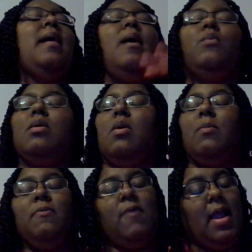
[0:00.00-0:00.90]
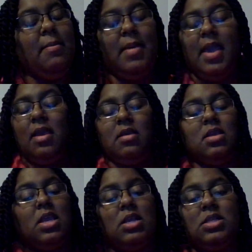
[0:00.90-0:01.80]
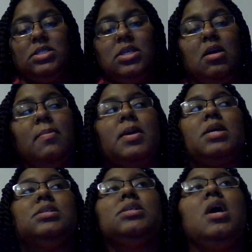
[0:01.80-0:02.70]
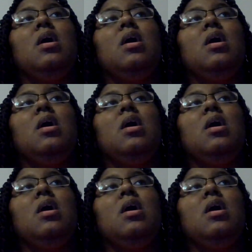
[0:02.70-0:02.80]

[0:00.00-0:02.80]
I would go right back, get in the tub because